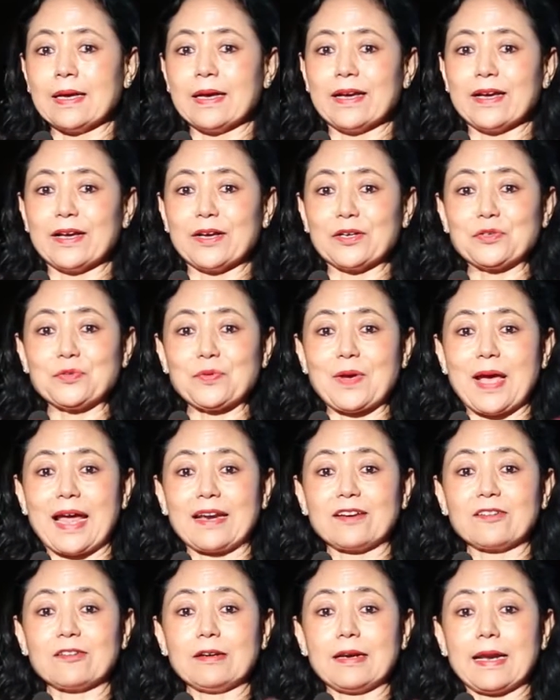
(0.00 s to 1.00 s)
To
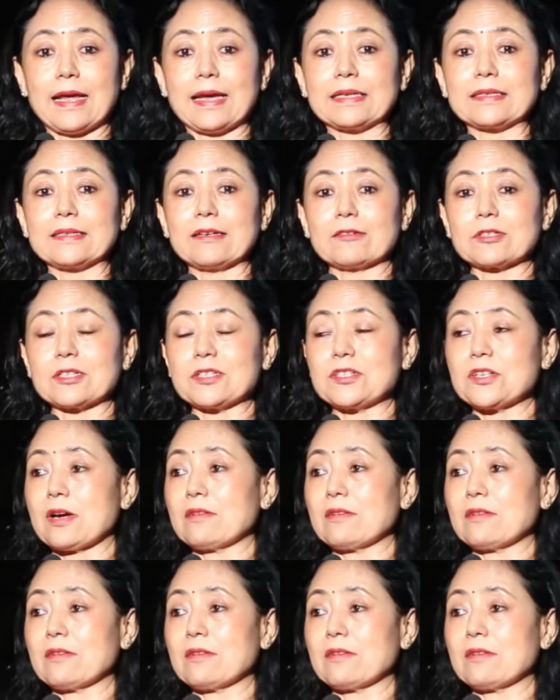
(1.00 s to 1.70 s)
add on, like Dr.